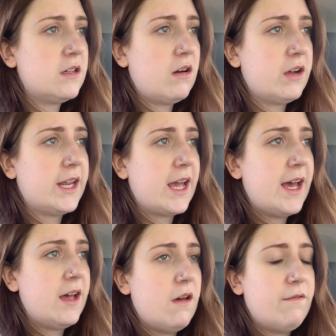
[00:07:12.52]
I
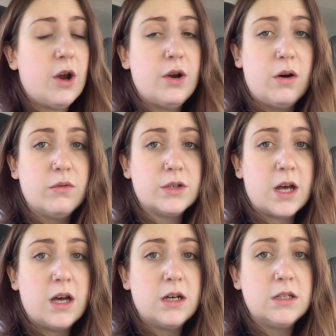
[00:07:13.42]
get a phone
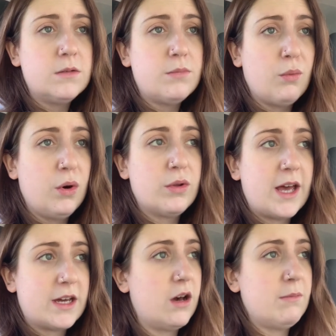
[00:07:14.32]
holder. But will
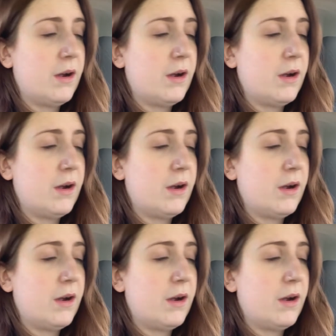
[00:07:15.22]
that come by